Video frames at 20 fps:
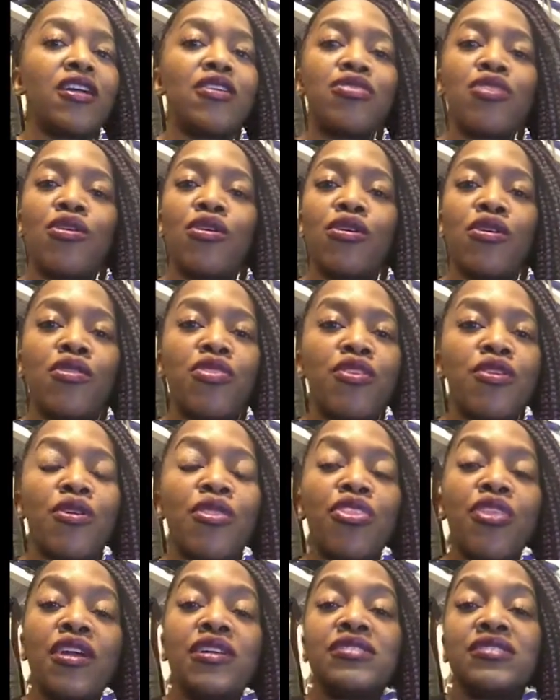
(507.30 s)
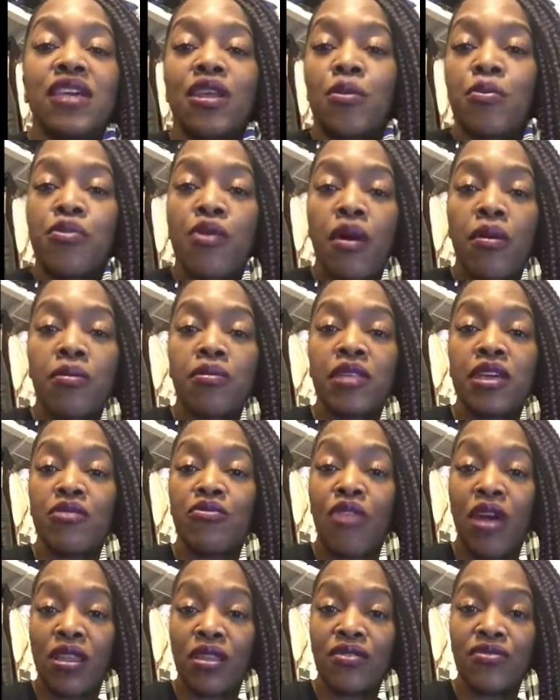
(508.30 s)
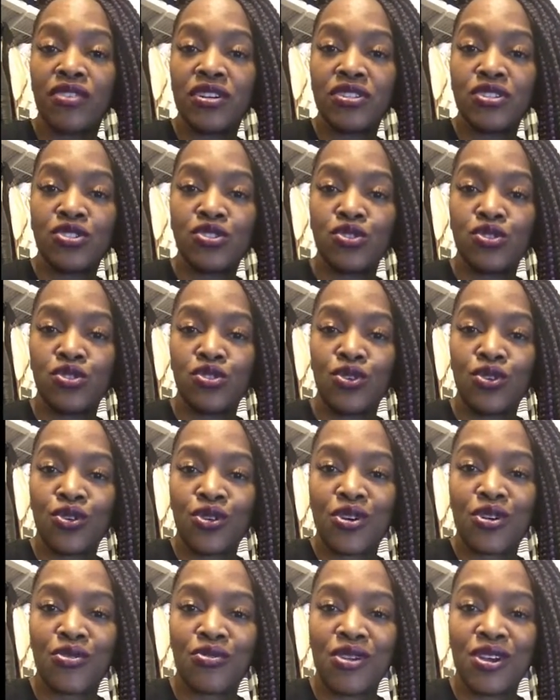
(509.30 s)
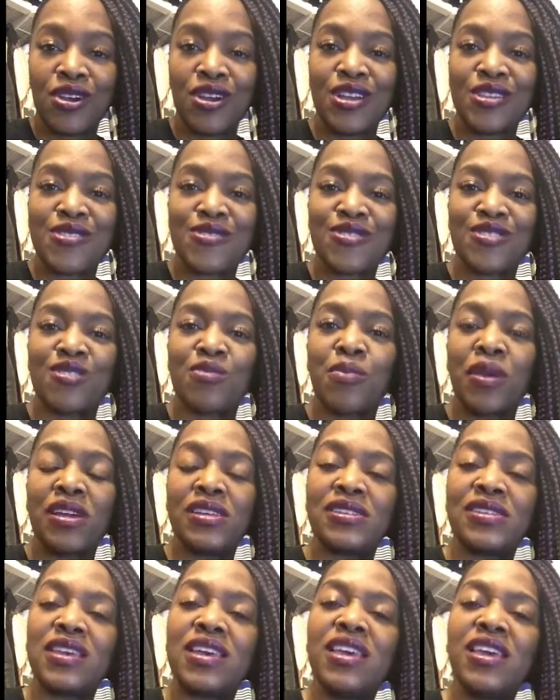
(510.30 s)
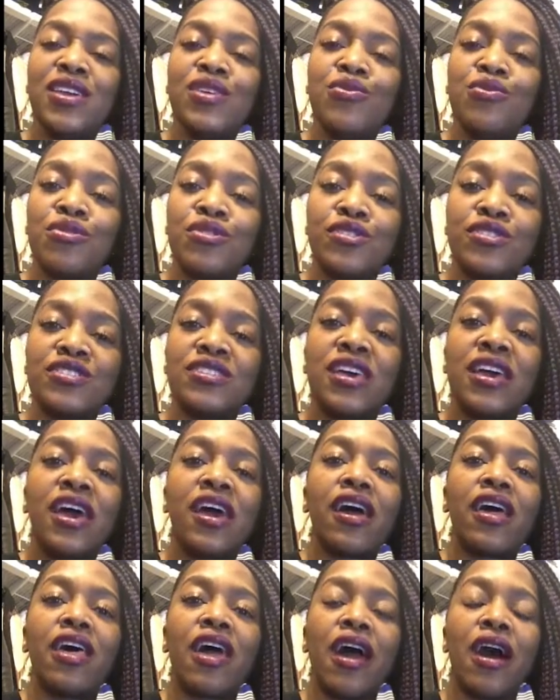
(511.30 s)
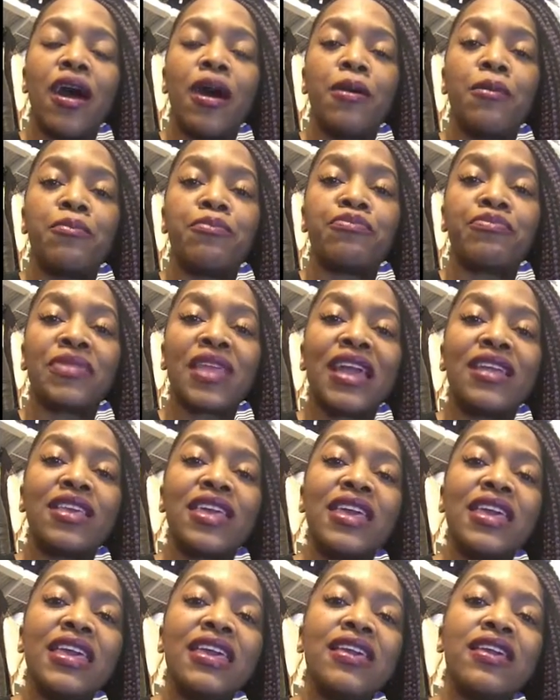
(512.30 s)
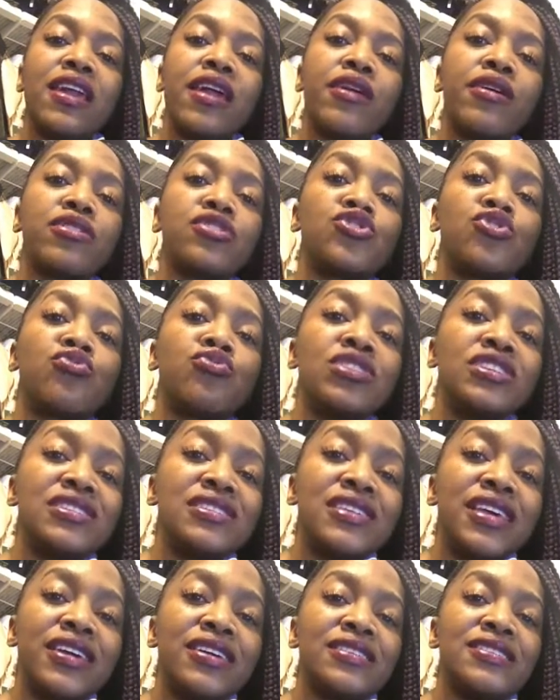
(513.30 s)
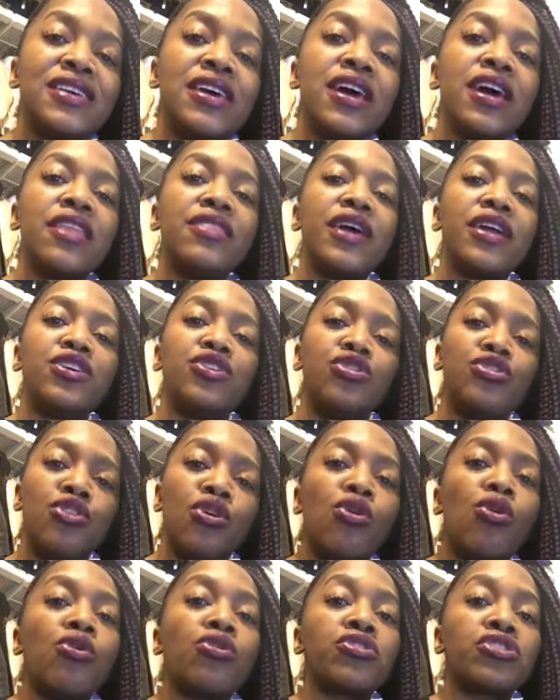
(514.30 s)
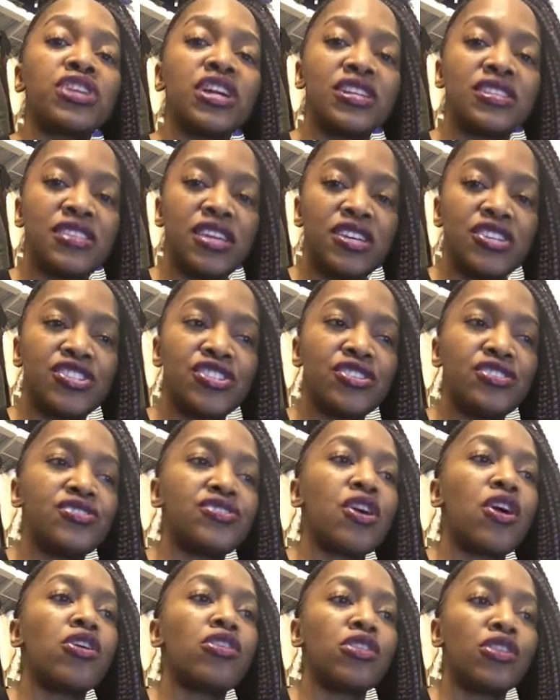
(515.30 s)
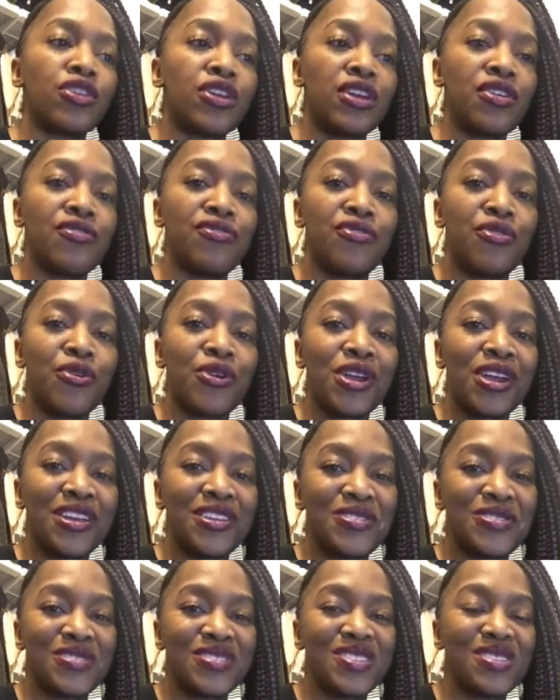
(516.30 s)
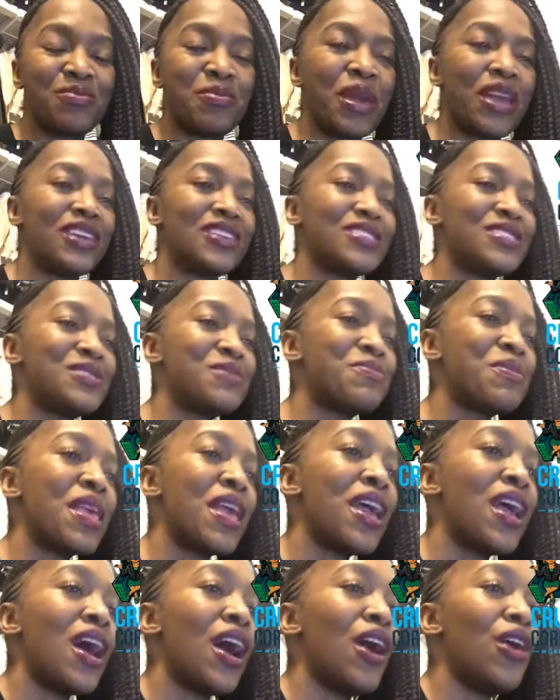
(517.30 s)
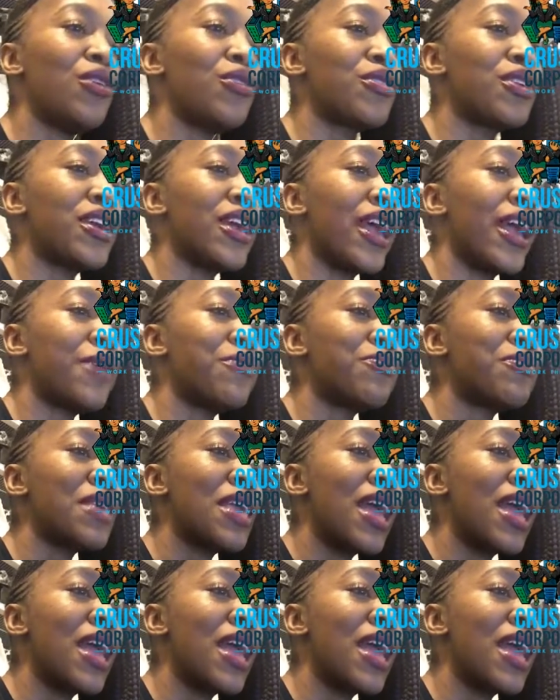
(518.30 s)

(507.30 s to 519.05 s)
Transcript: The things that are probably relevant to your career and your space, keywords and key characteristics that organizations are looking for in your space. Okay,